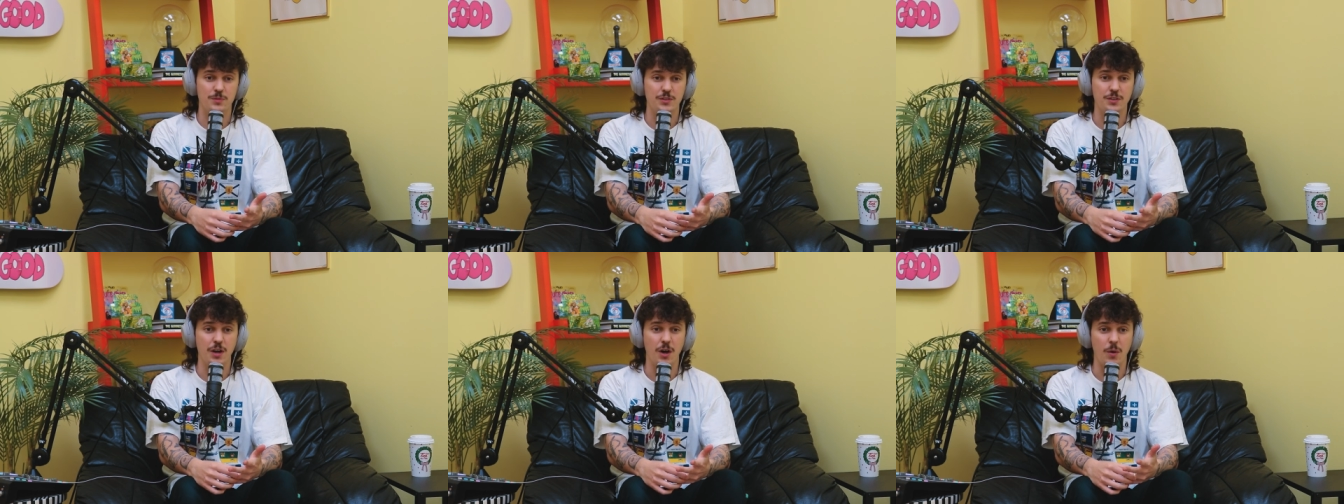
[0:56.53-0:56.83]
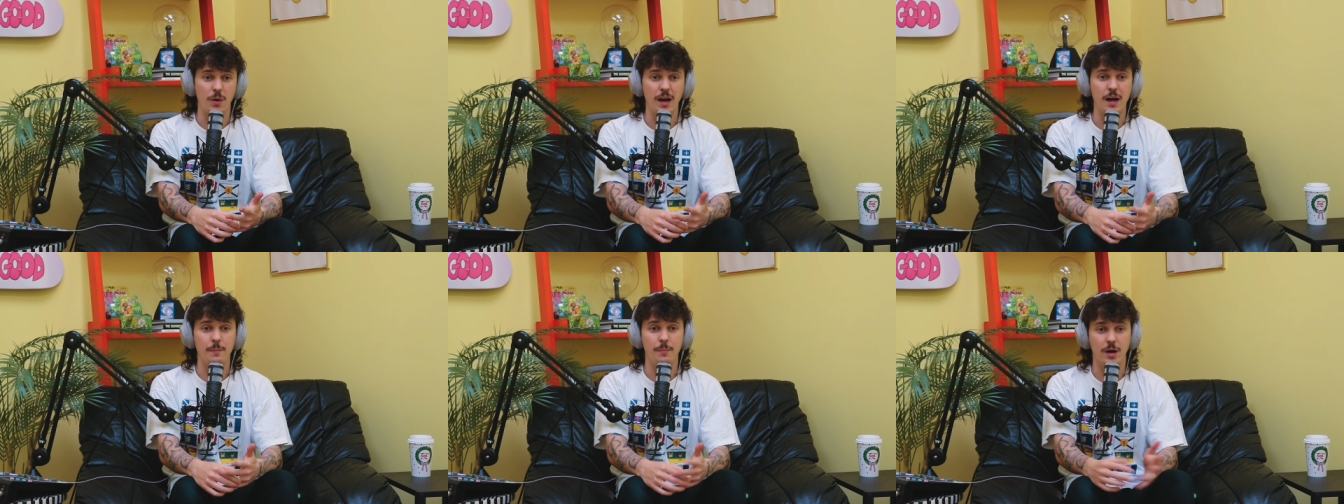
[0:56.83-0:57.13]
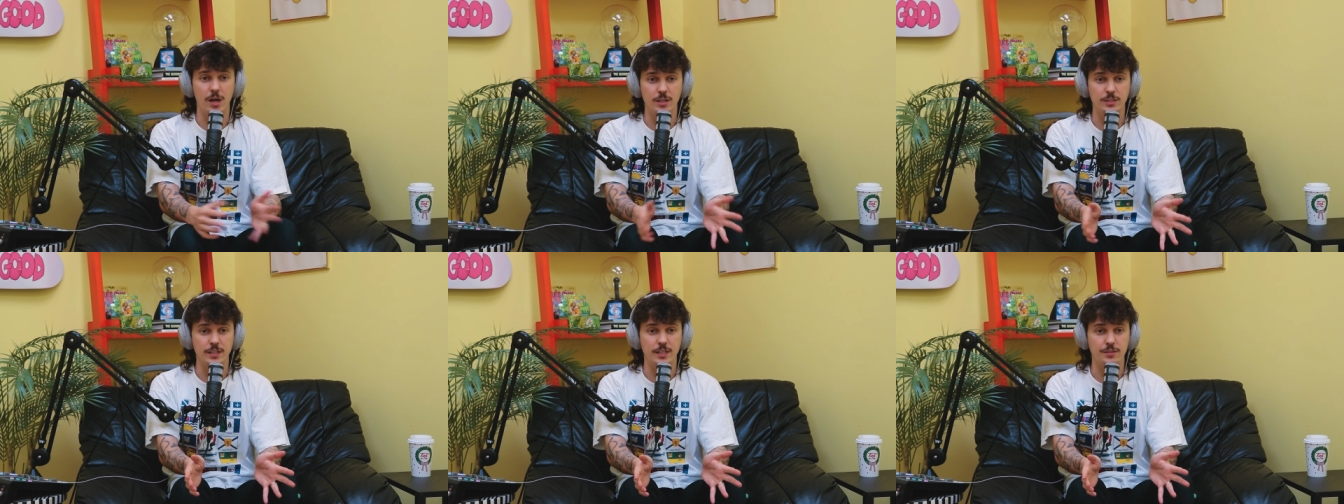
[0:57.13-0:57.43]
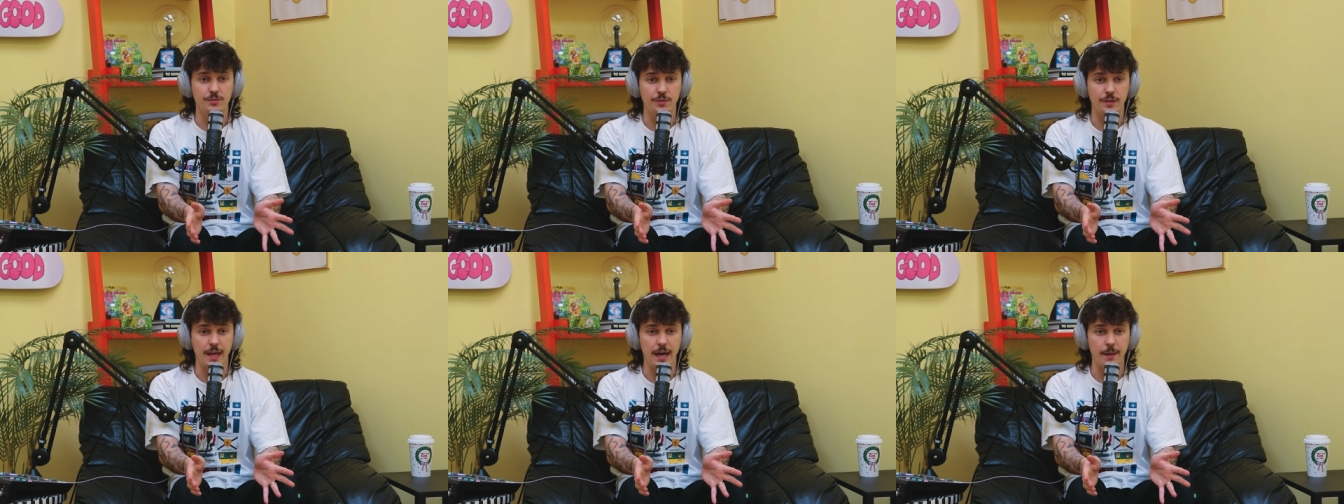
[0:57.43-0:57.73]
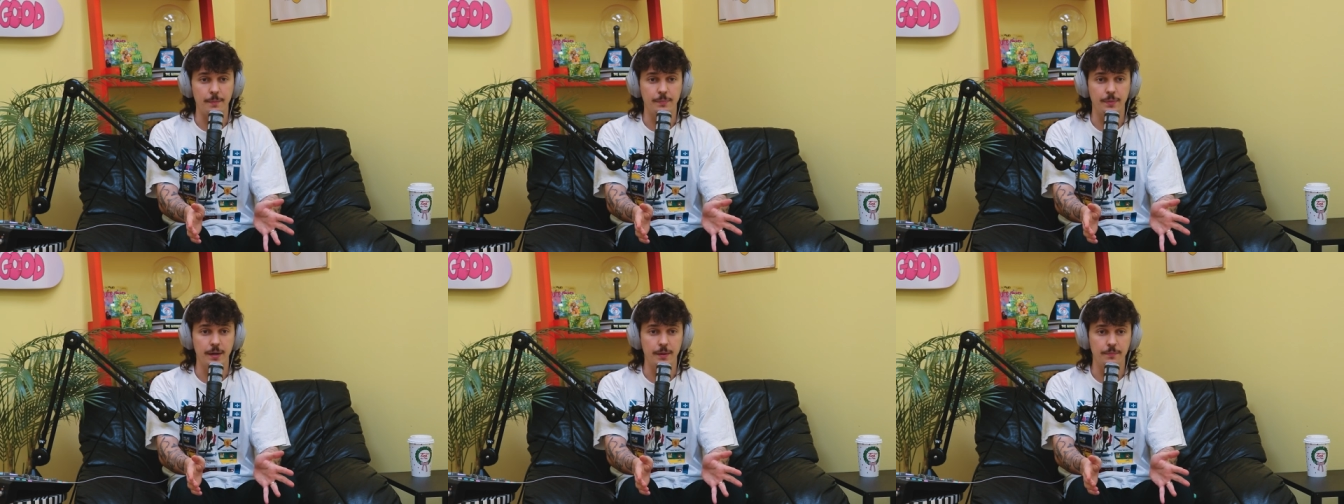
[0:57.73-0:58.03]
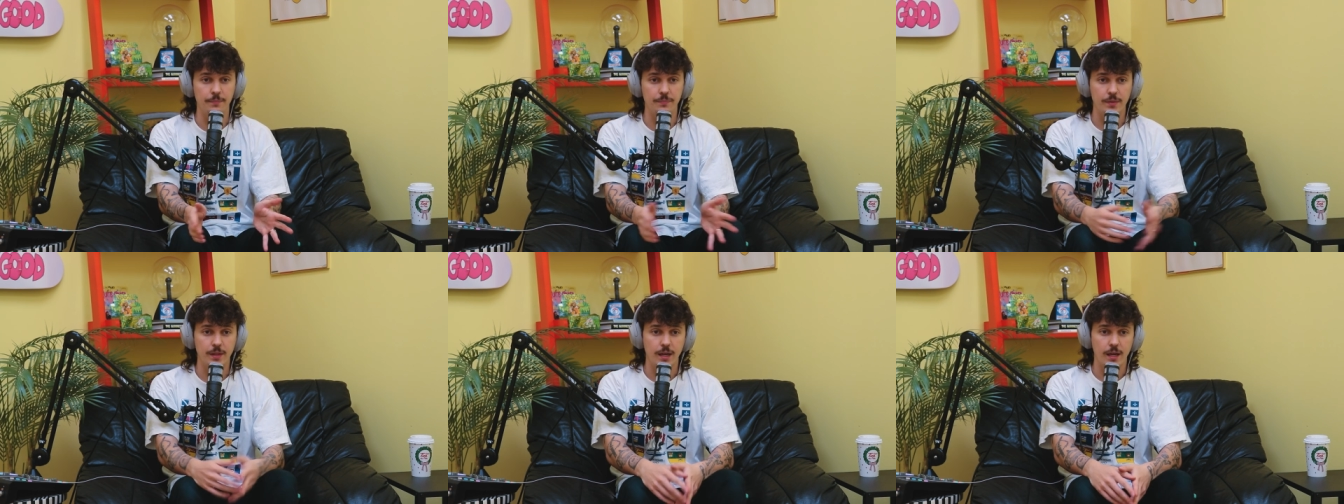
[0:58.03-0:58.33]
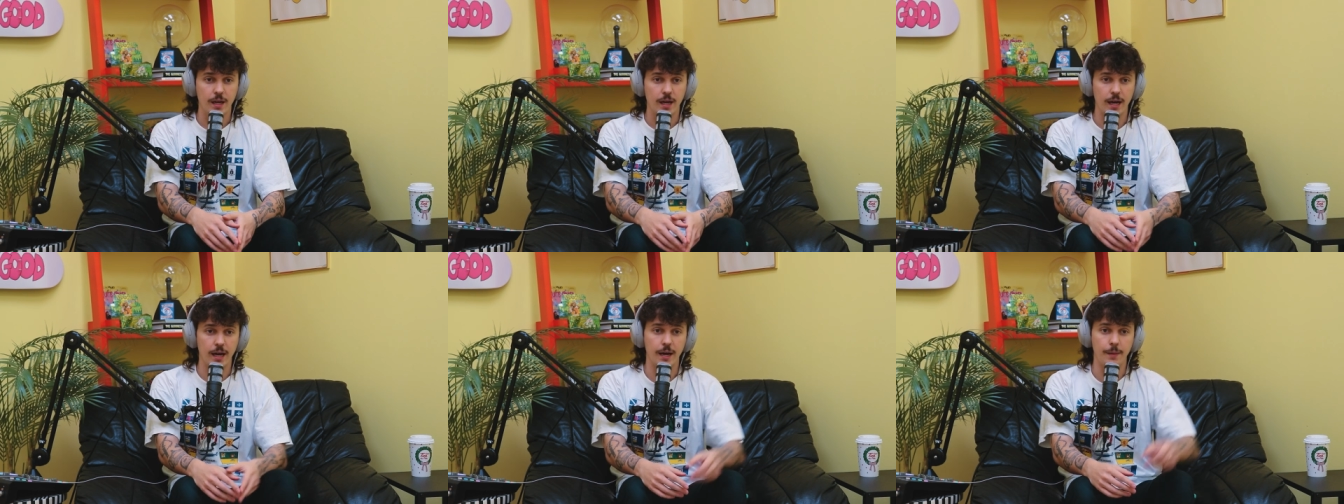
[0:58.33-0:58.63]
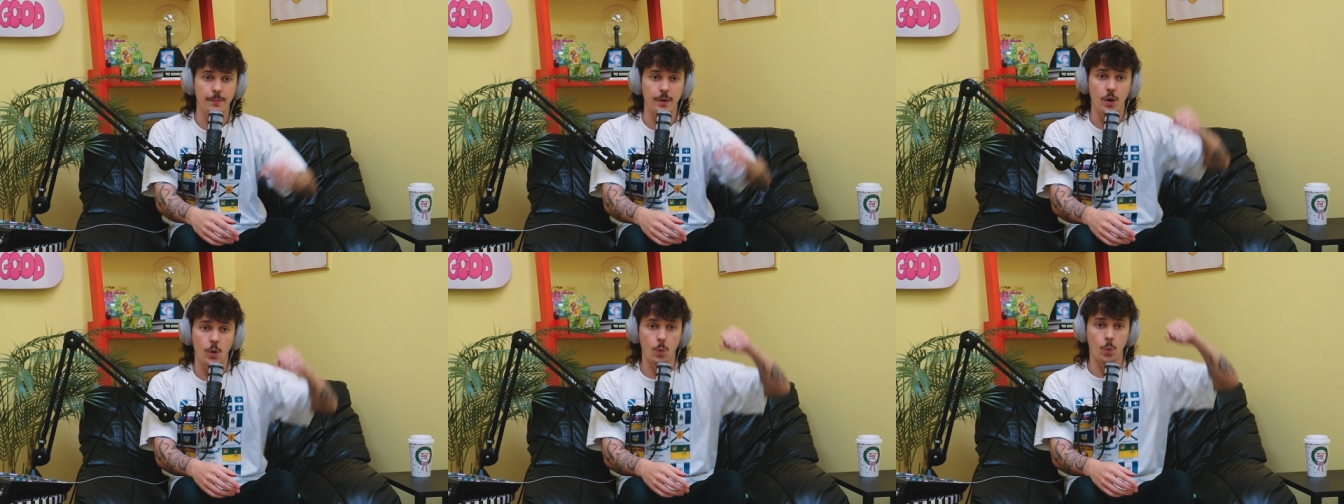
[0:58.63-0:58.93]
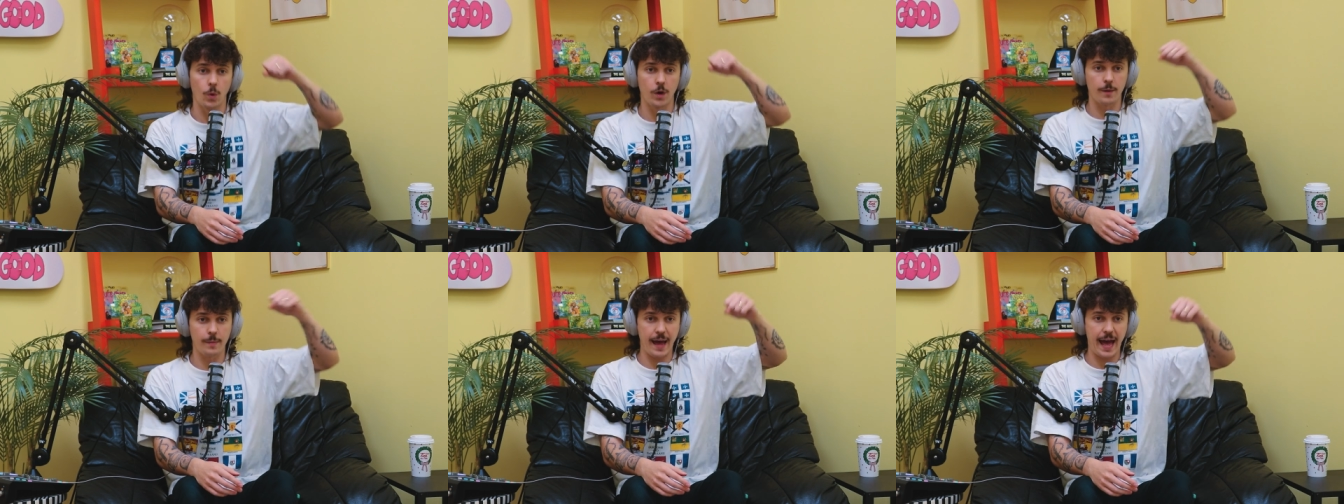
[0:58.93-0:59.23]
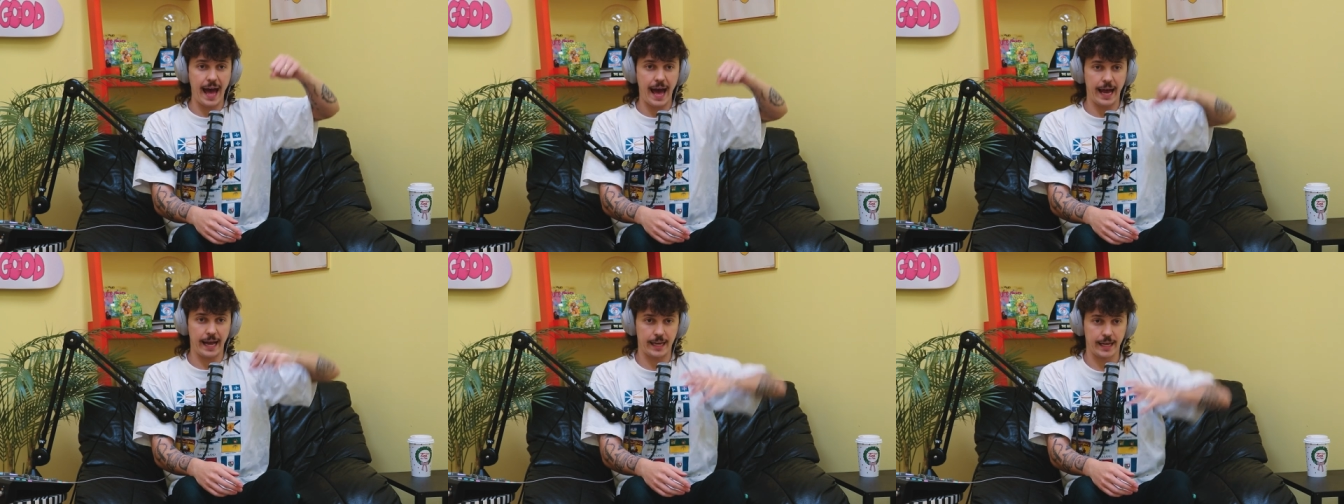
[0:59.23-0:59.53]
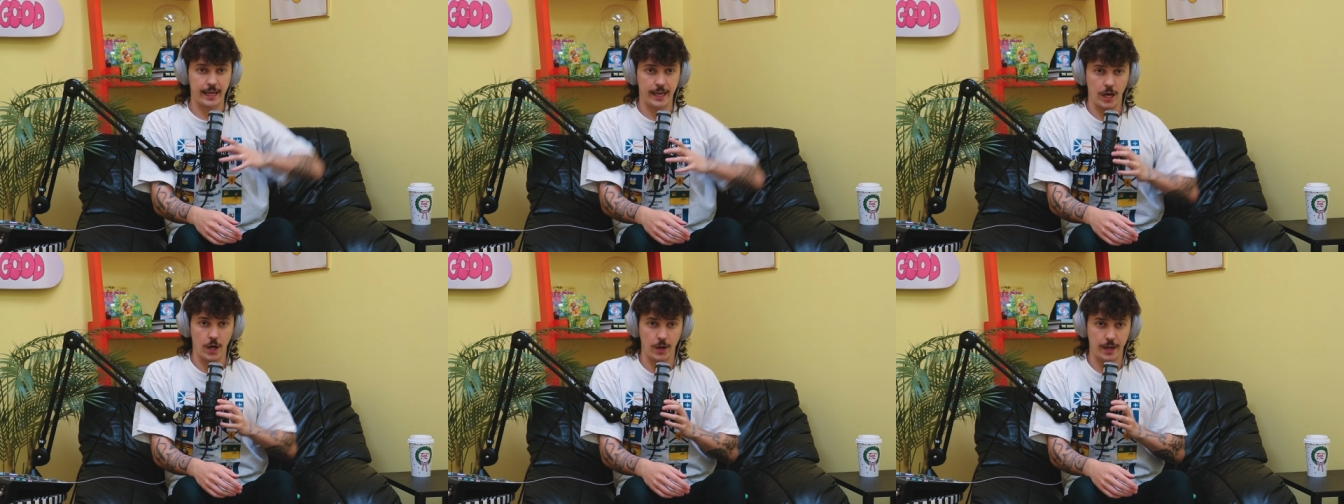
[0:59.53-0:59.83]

So I apologize for that, but we're back.